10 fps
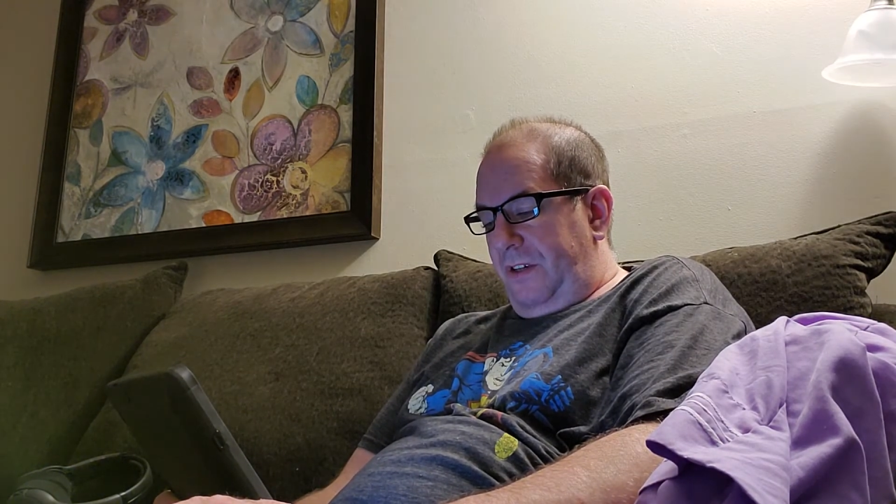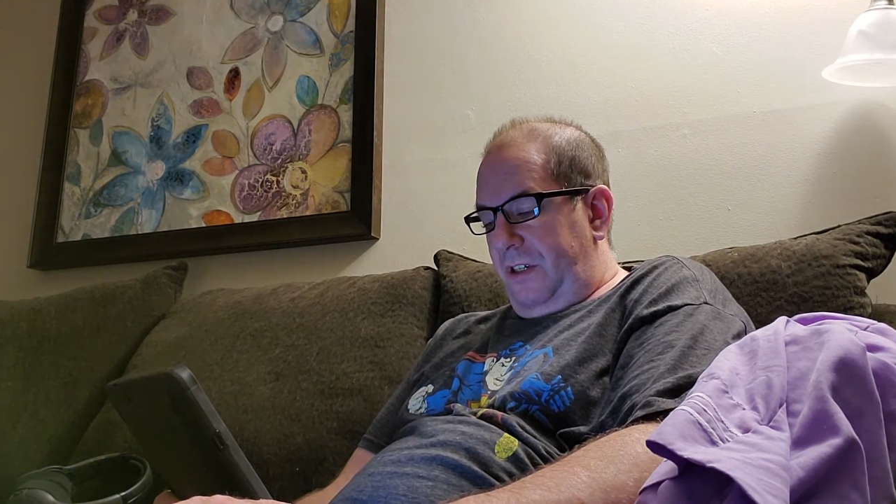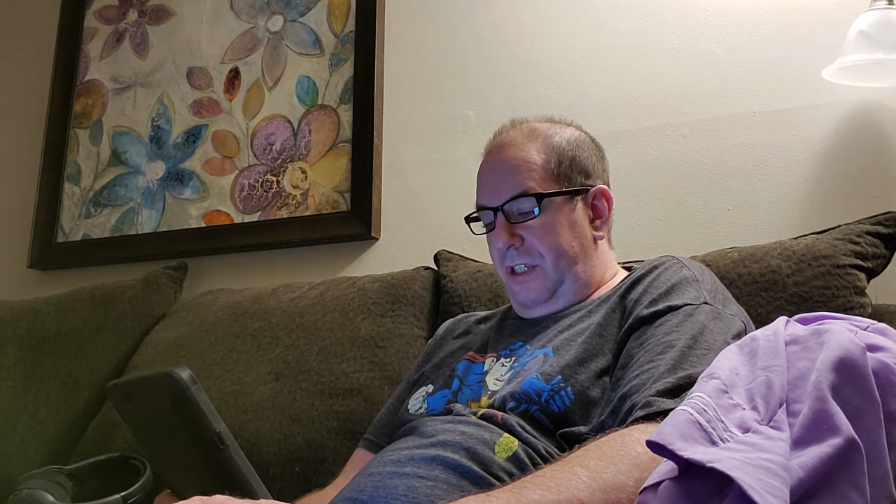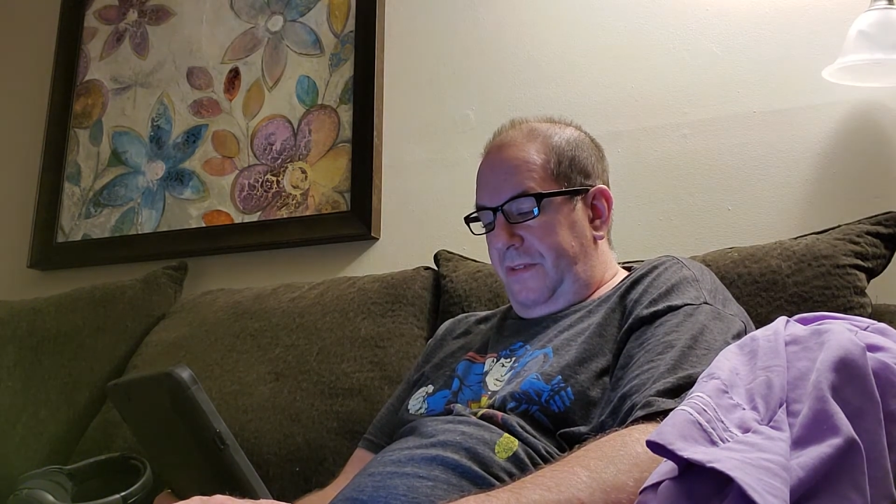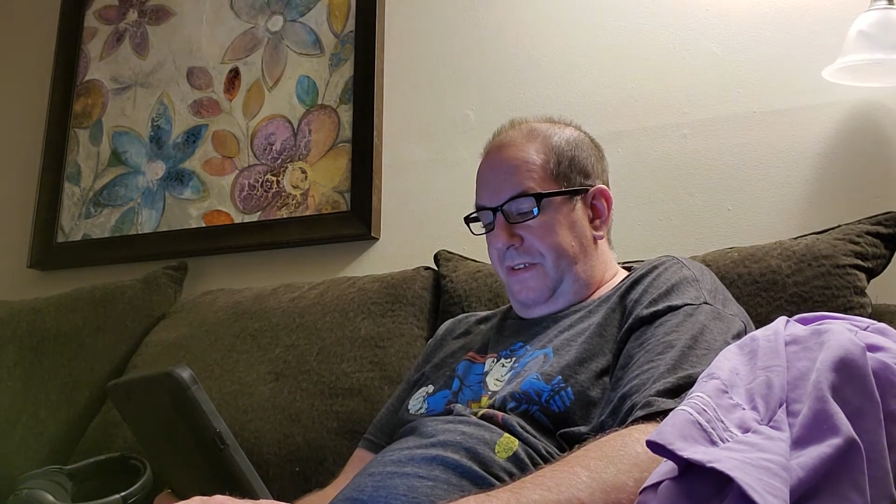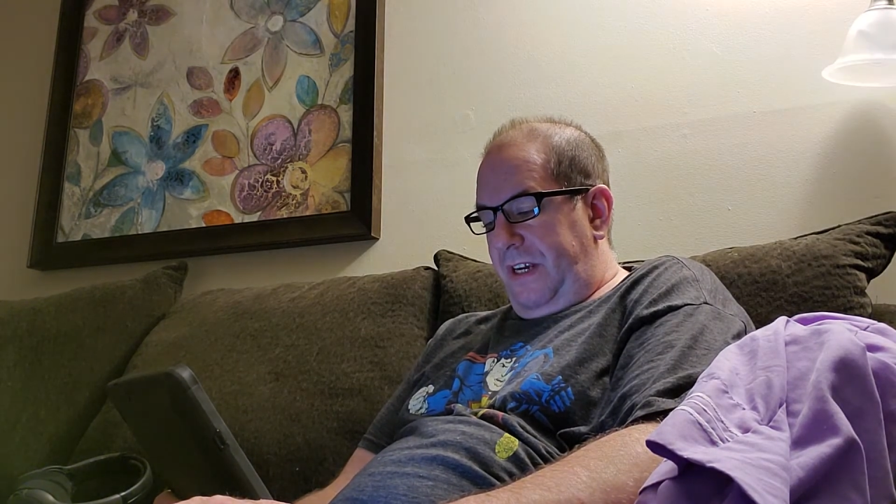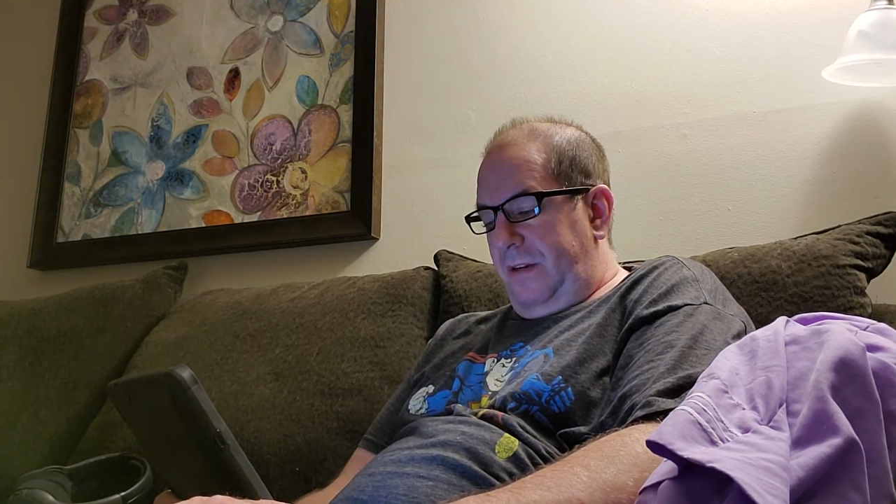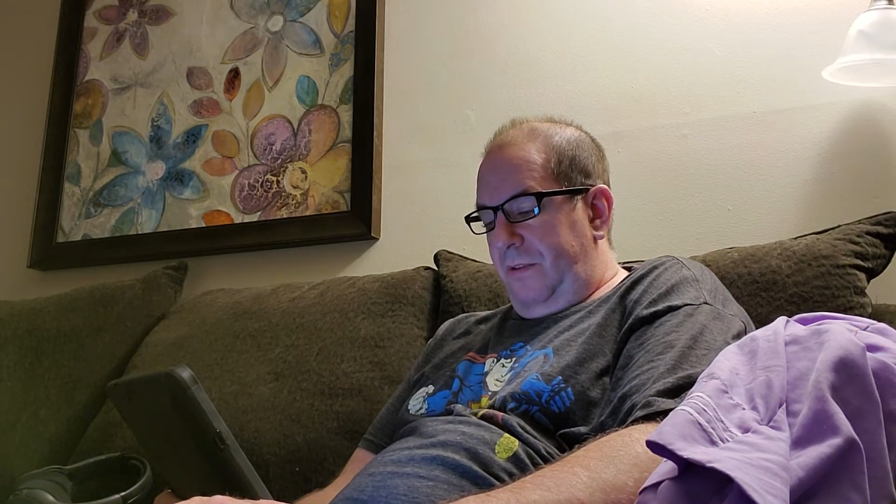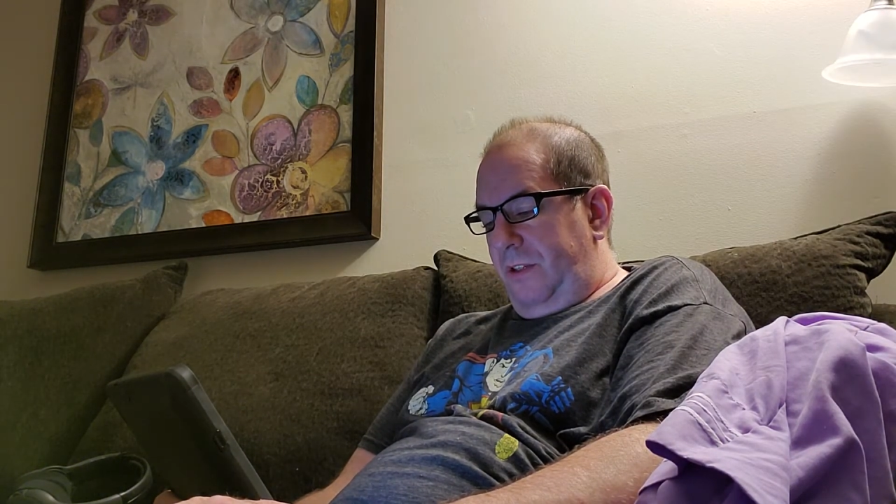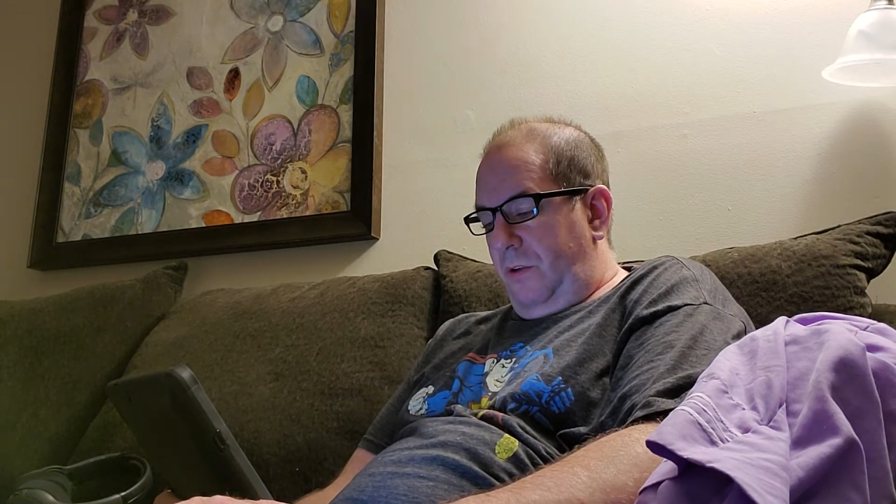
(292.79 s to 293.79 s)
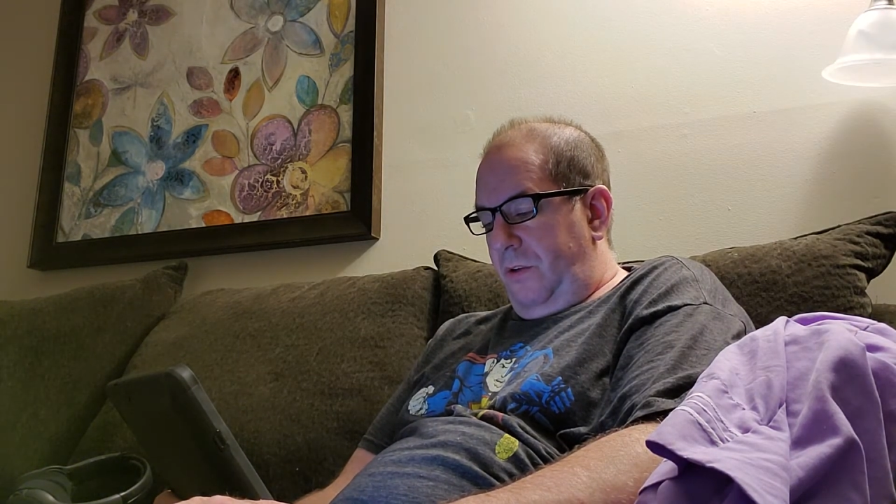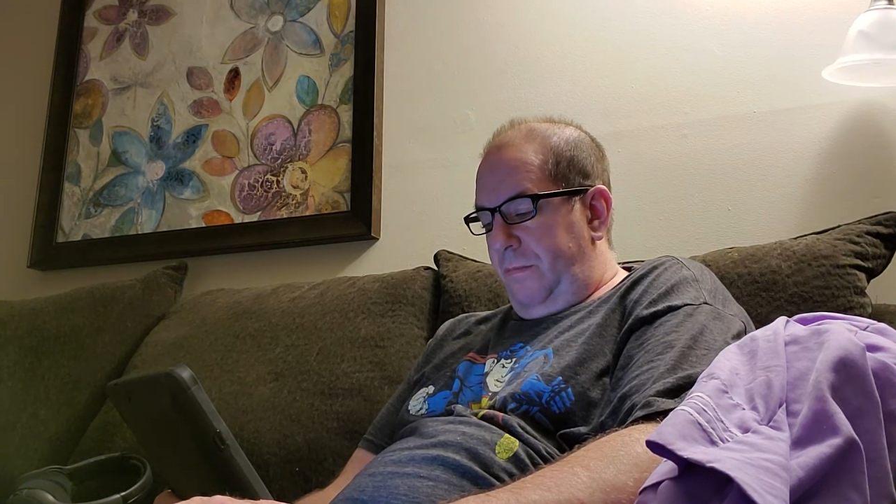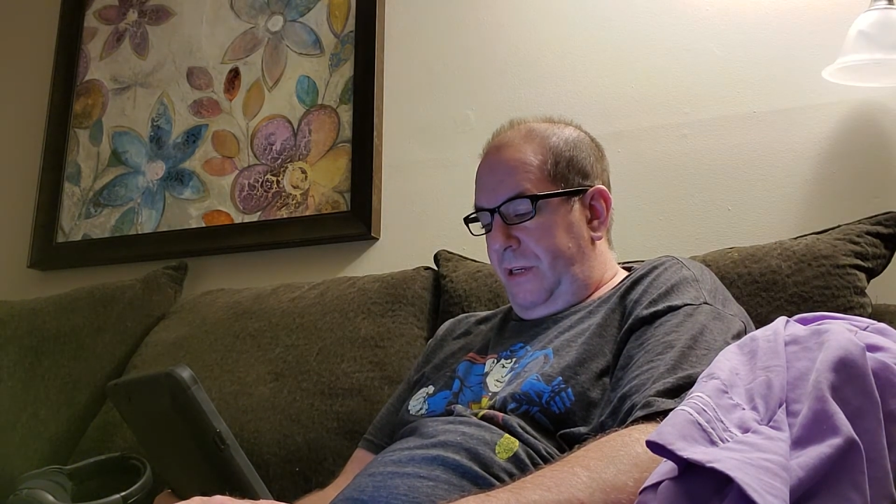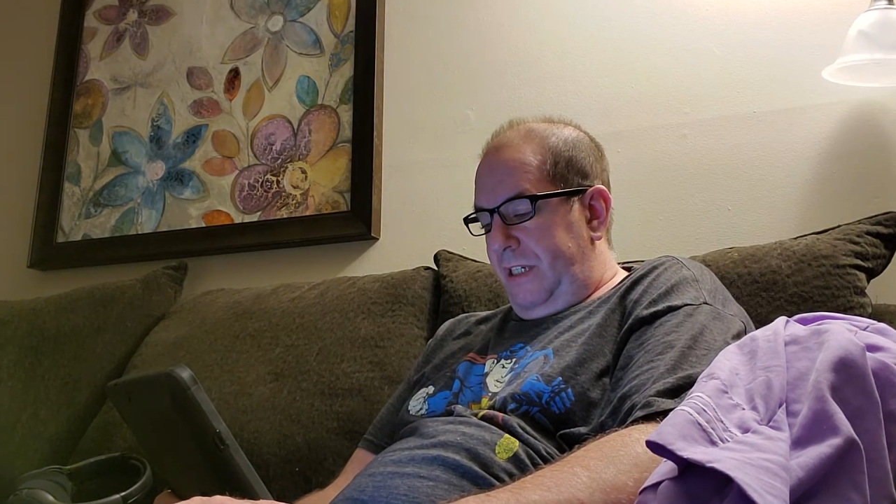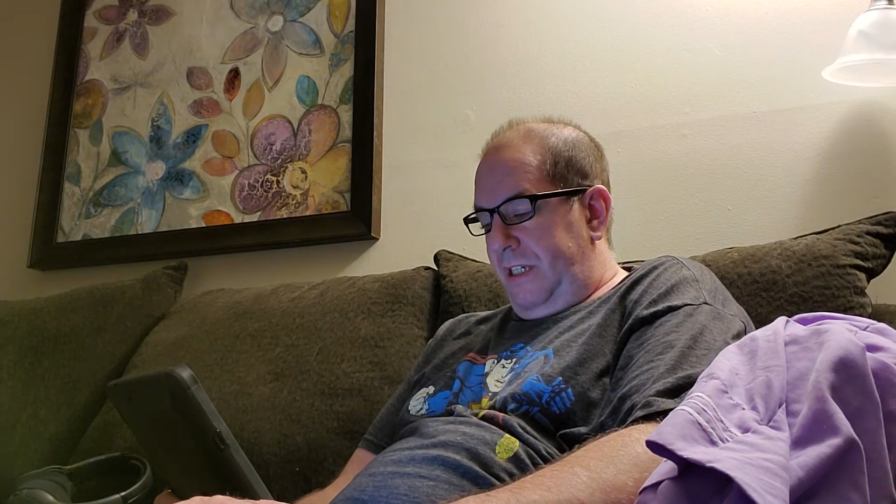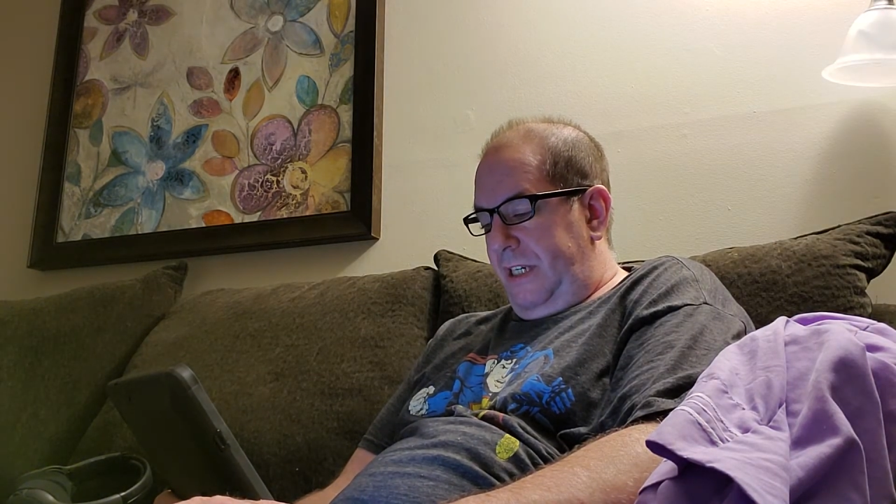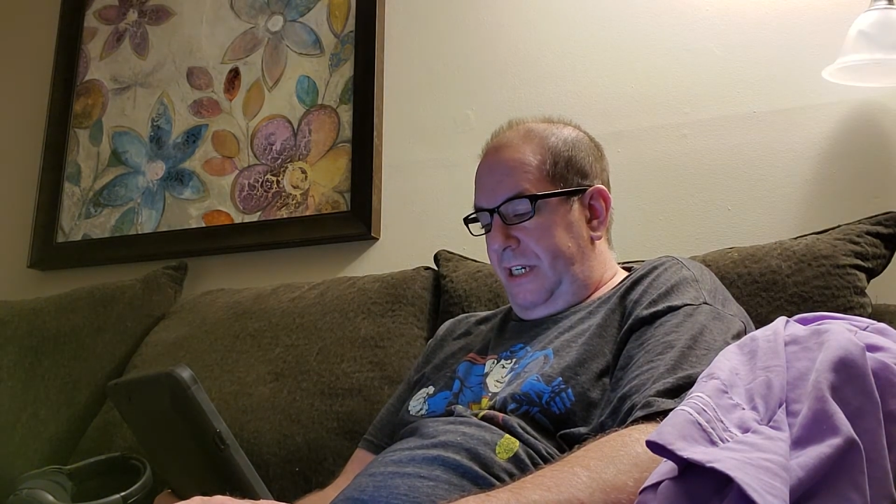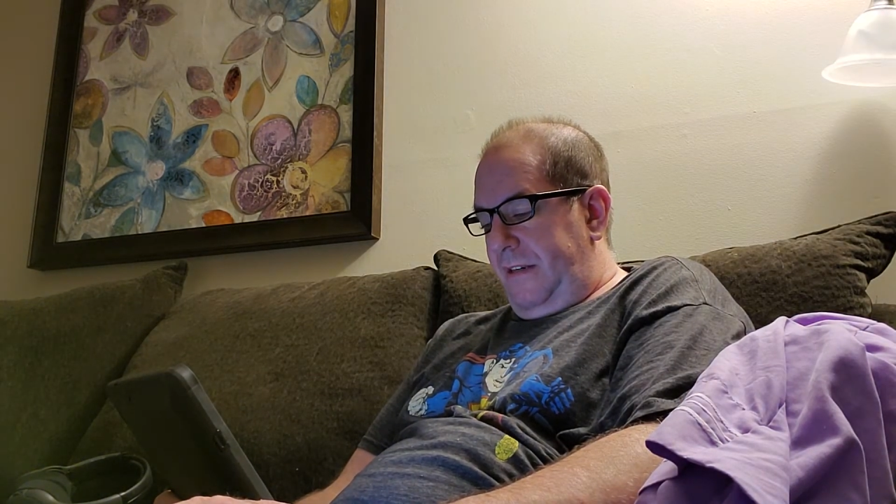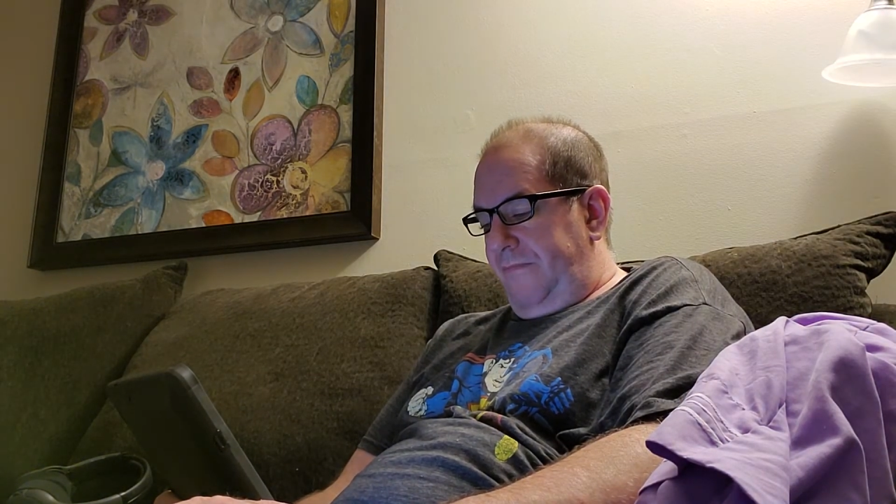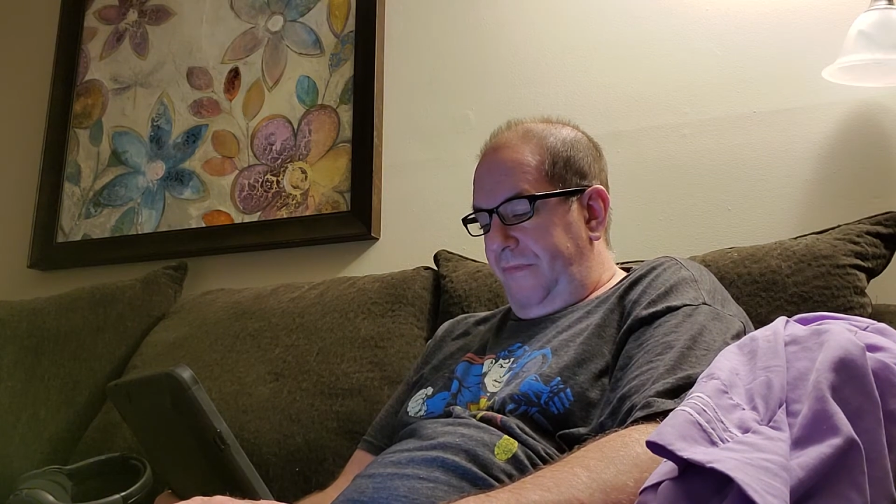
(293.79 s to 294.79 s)
long as Sven was holding my
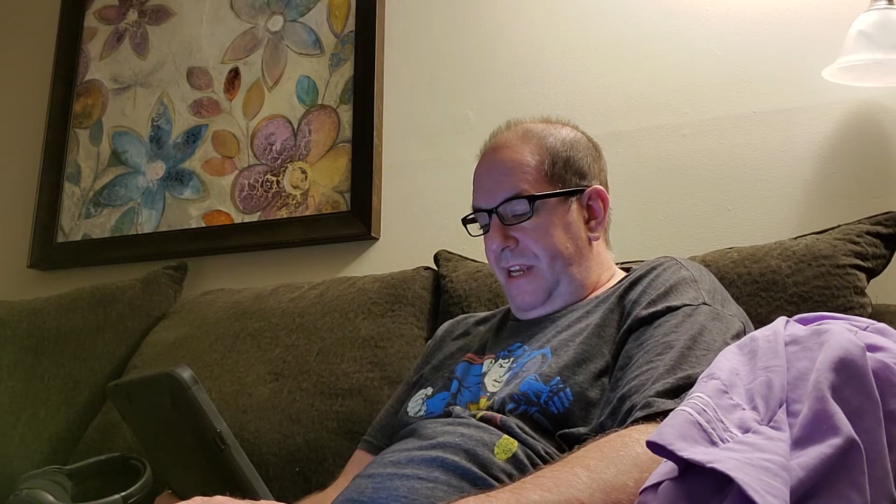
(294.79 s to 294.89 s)
chin